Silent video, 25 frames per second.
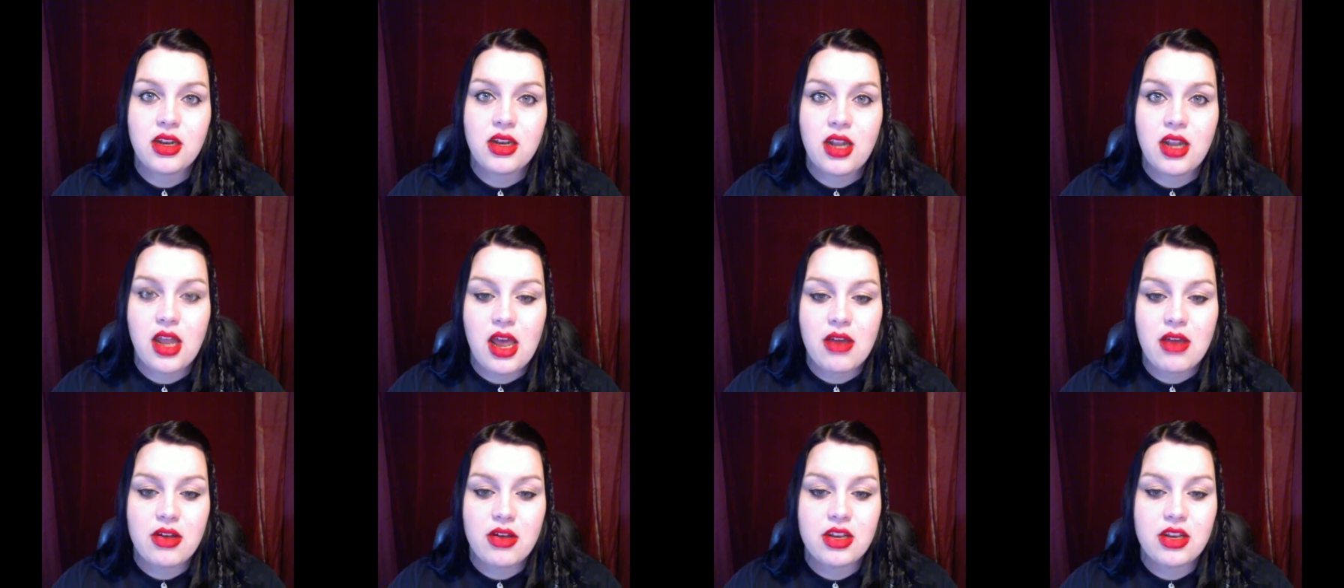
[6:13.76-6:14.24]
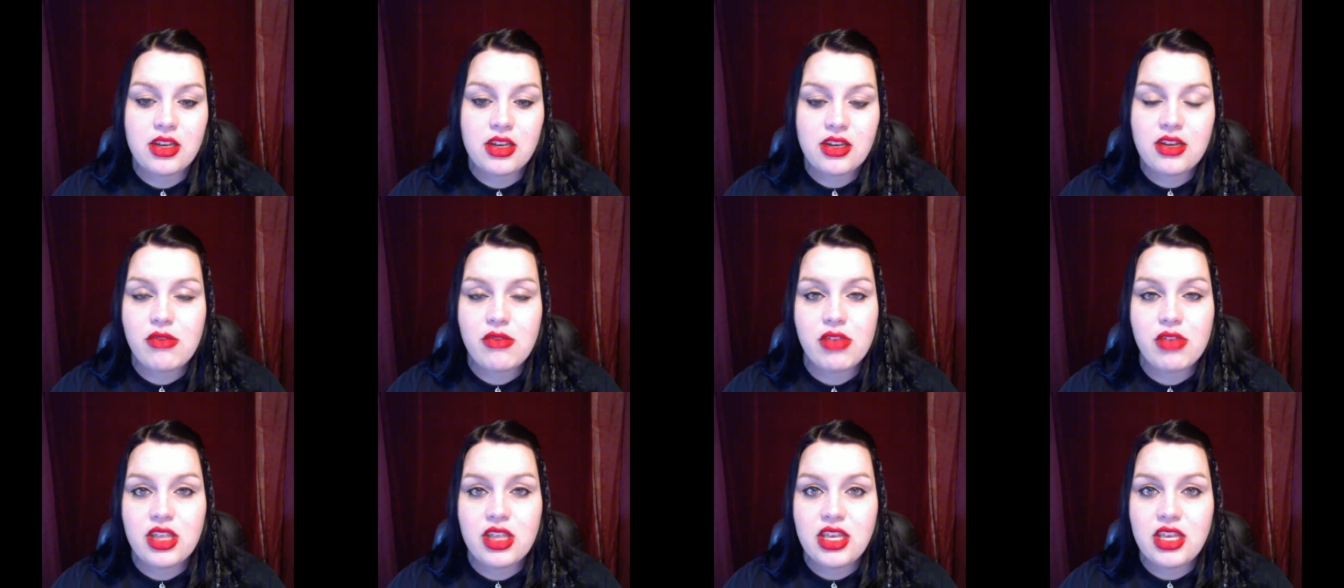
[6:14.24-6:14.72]
I couldn't
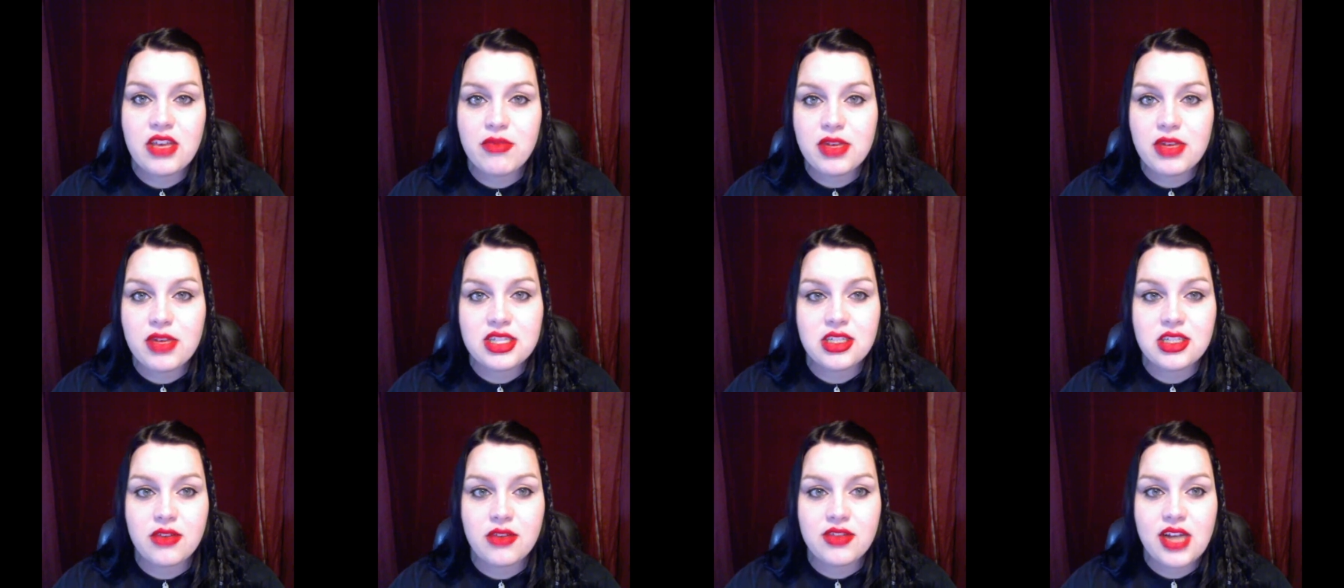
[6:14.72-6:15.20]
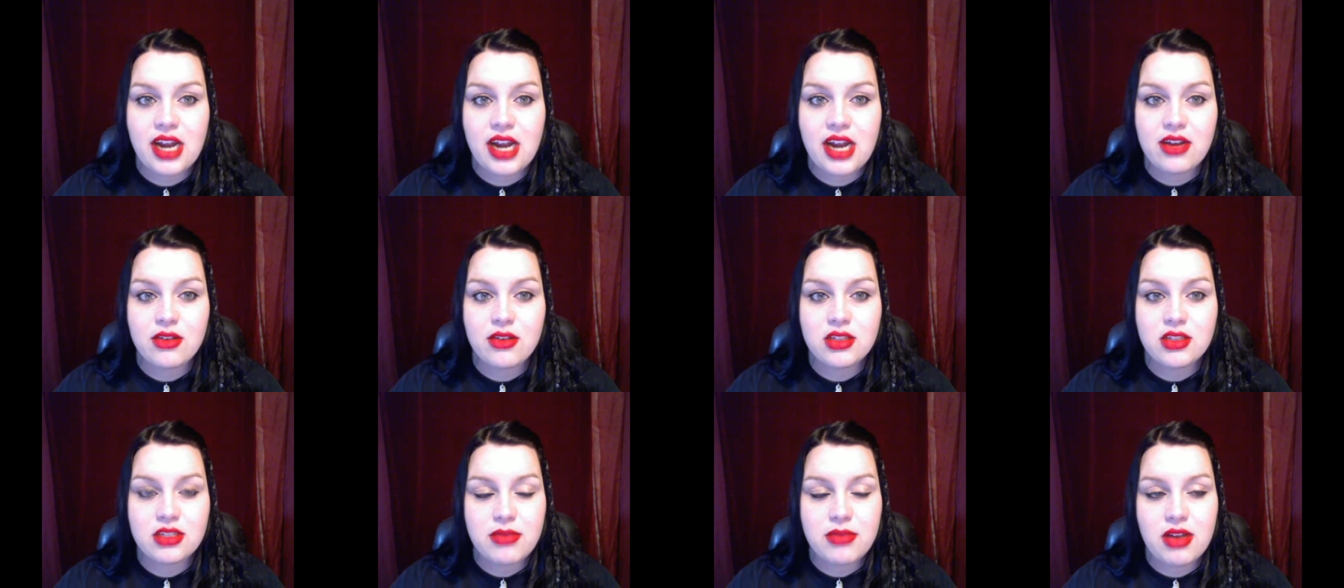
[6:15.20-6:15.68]
really give myself
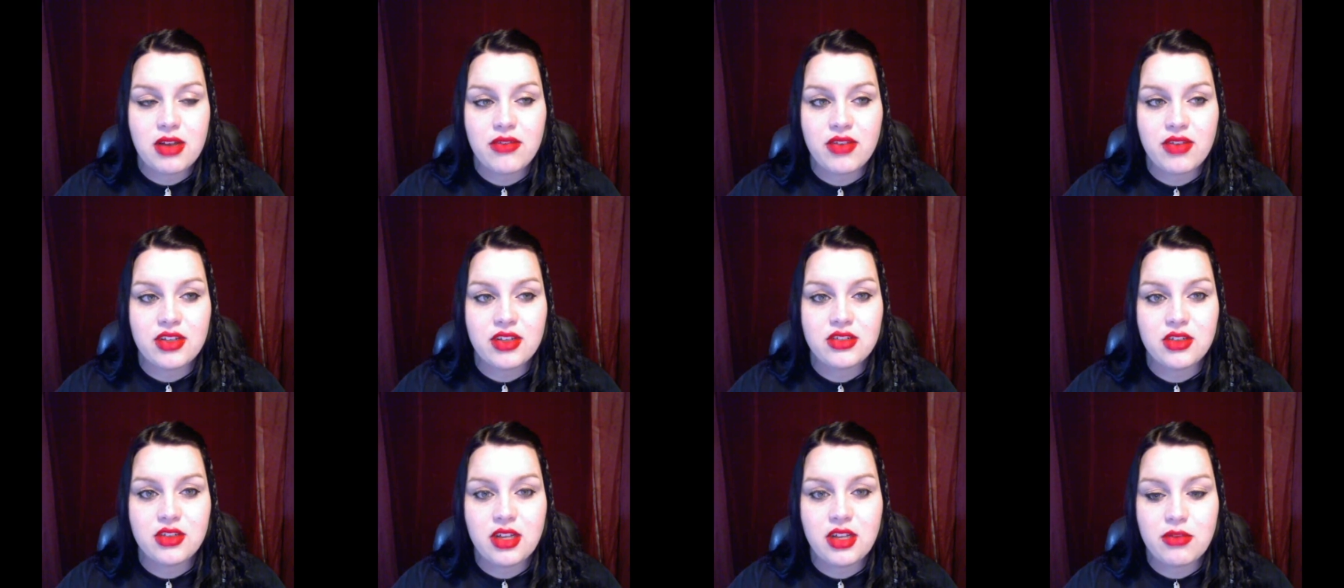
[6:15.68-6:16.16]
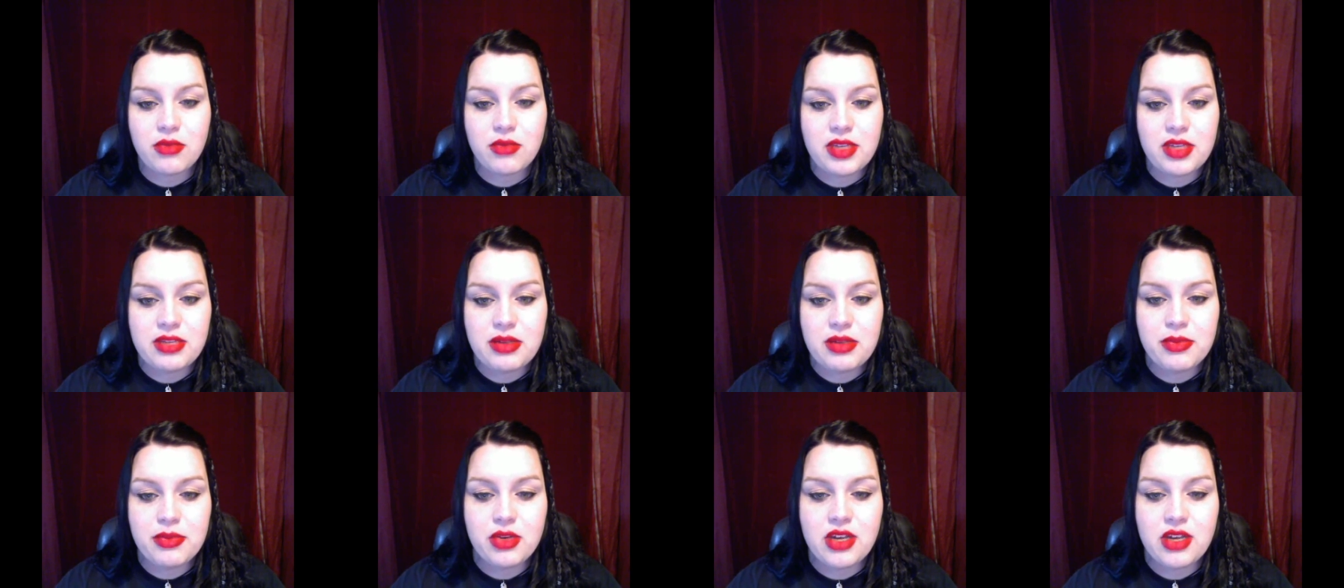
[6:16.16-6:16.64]
titles, and my friends are like, these
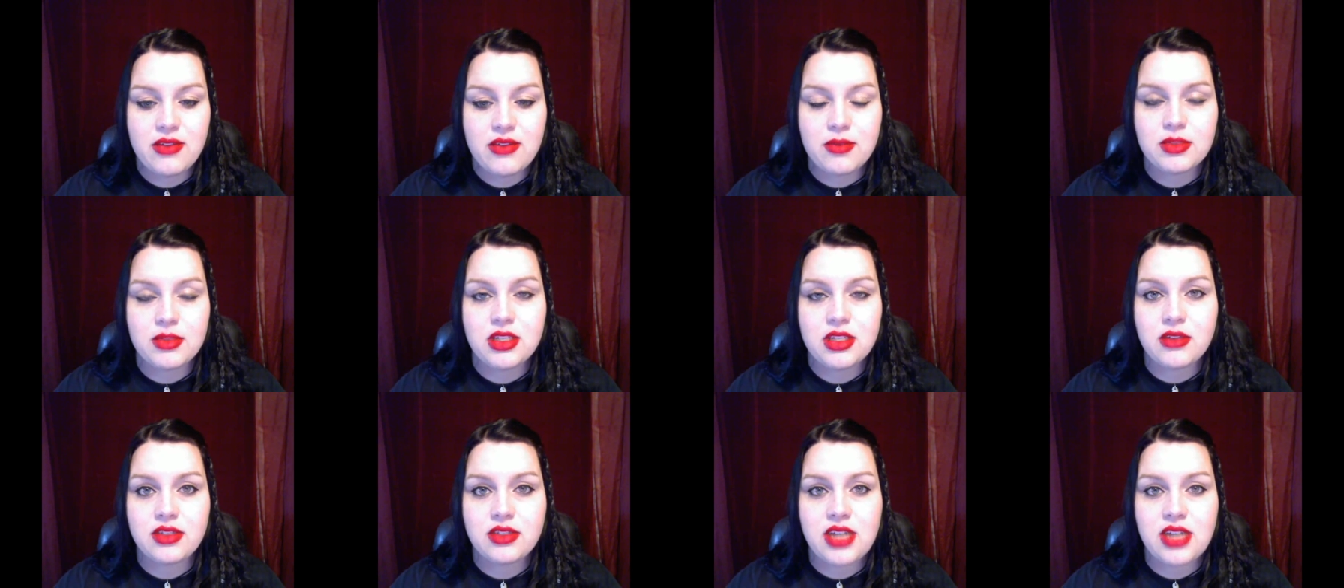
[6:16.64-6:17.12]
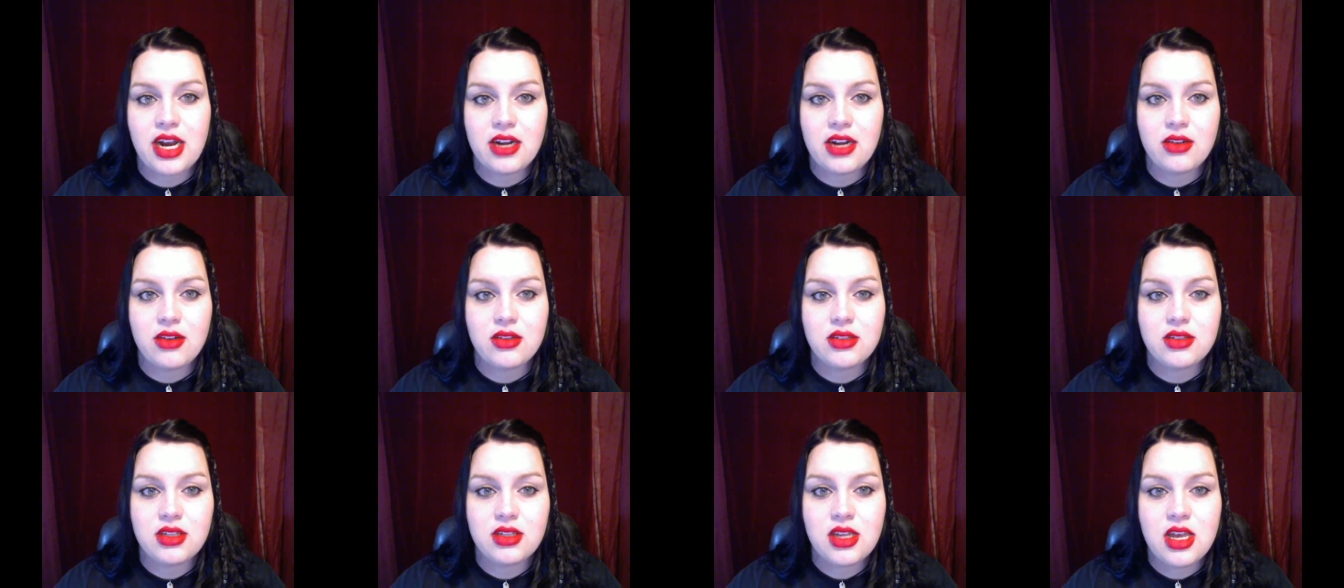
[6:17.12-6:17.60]
people give themselves
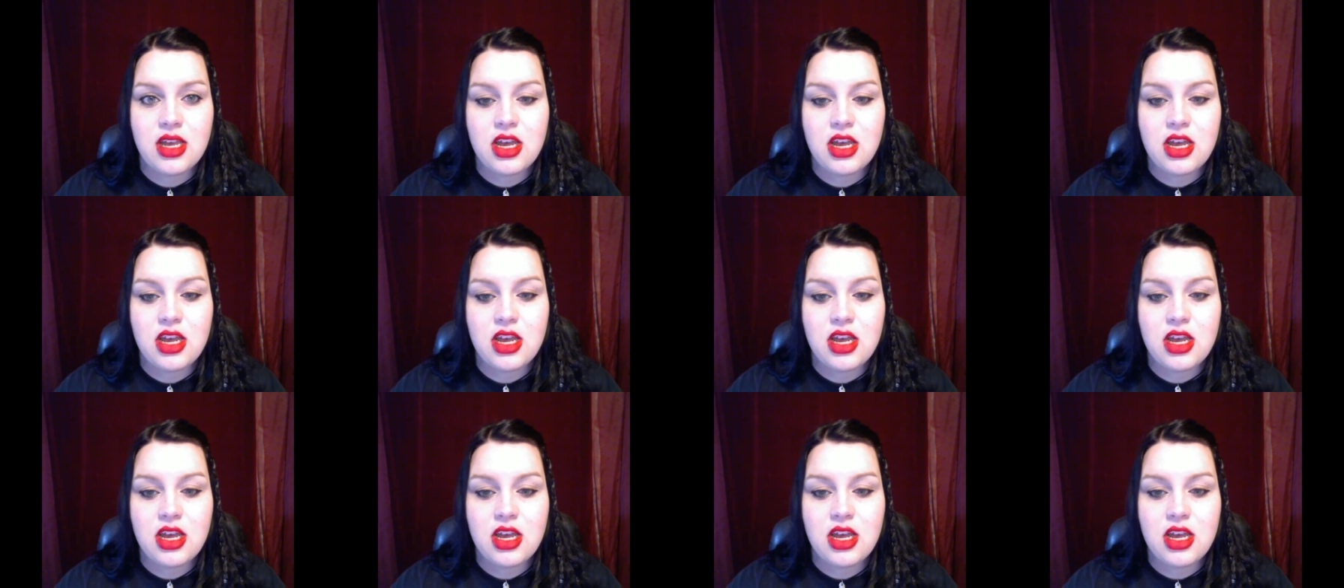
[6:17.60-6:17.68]
titles,